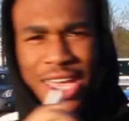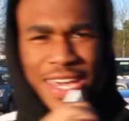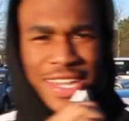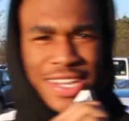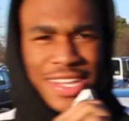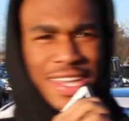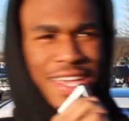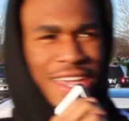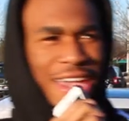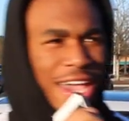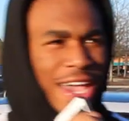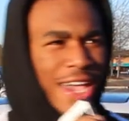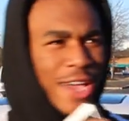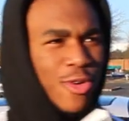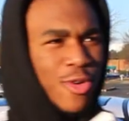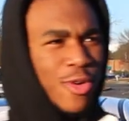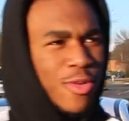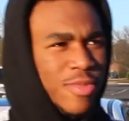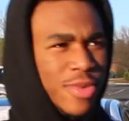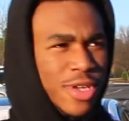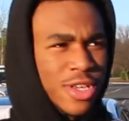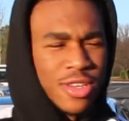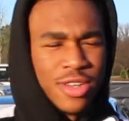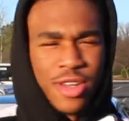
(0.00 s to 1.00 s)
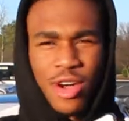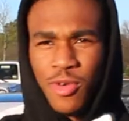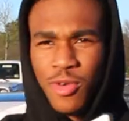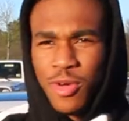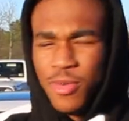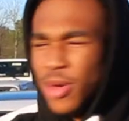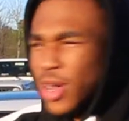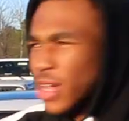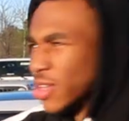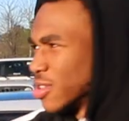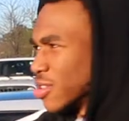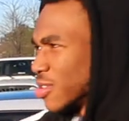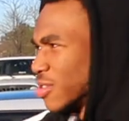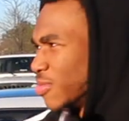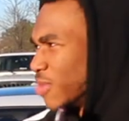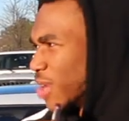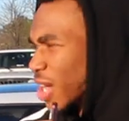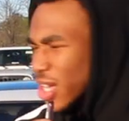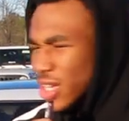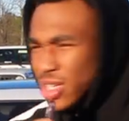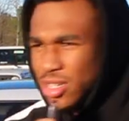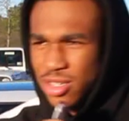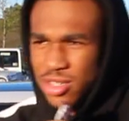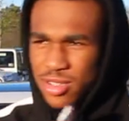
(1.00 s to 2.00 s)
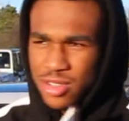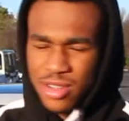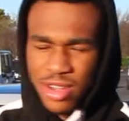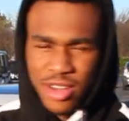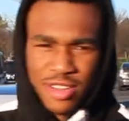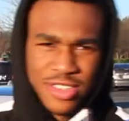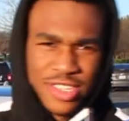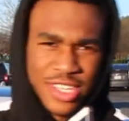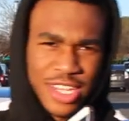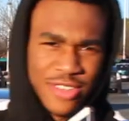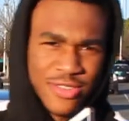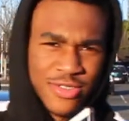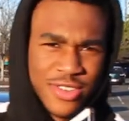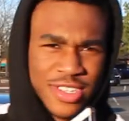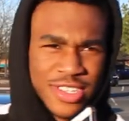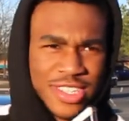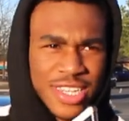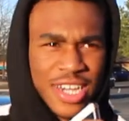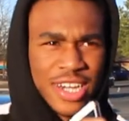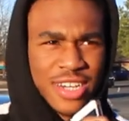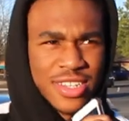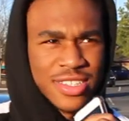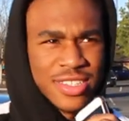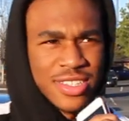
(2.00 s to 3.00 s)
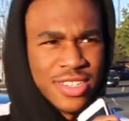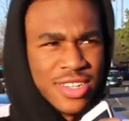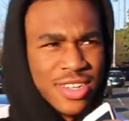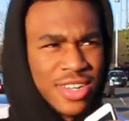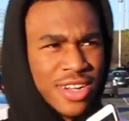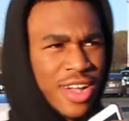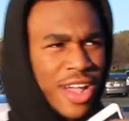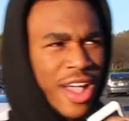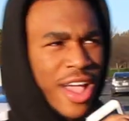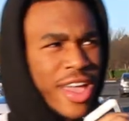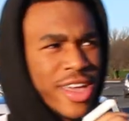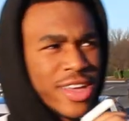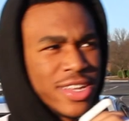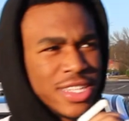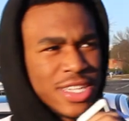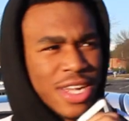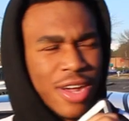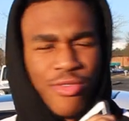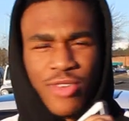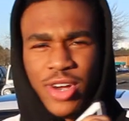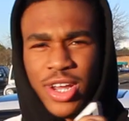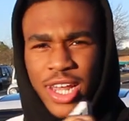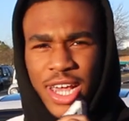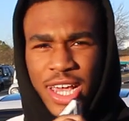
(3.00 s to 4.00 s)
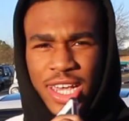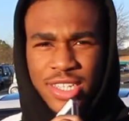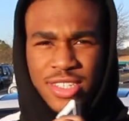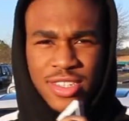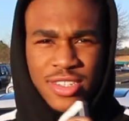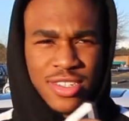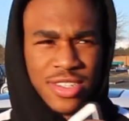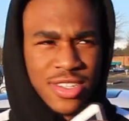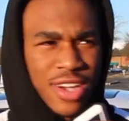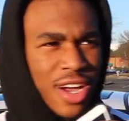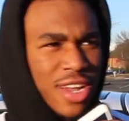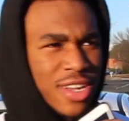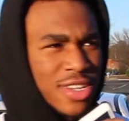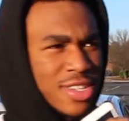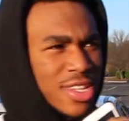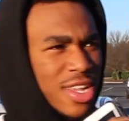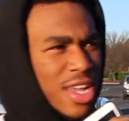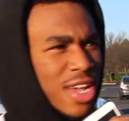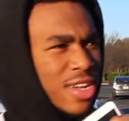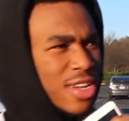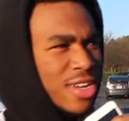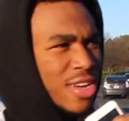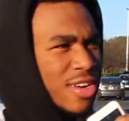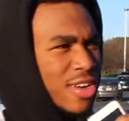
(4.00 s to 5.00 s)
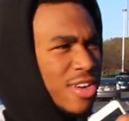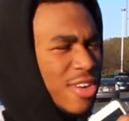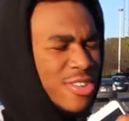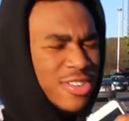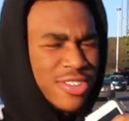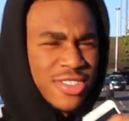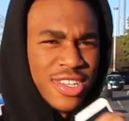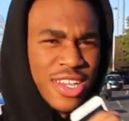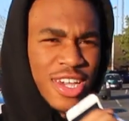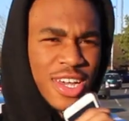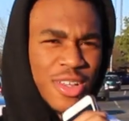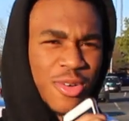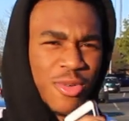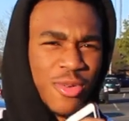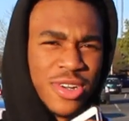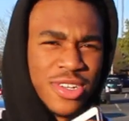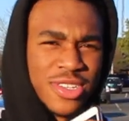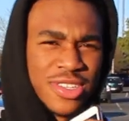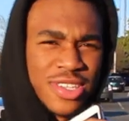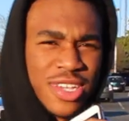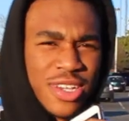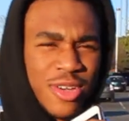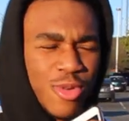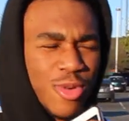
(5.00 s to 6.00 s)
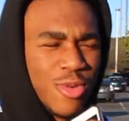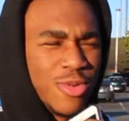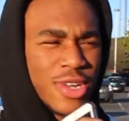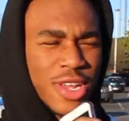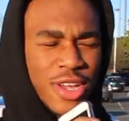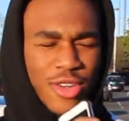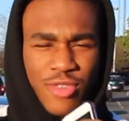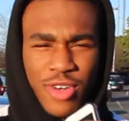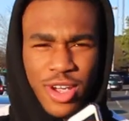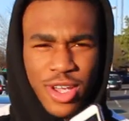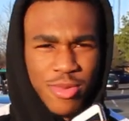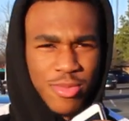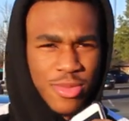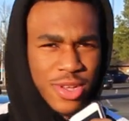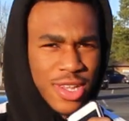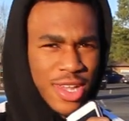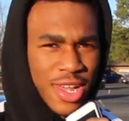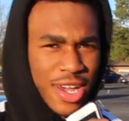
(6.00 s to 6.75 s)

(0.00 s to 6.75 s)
got the gang with me. You know, we about to smack, you know, Chesterfield Town Center. And I'm ready to ask these shotters, like, on a scale of 1 to 10, what would they rate me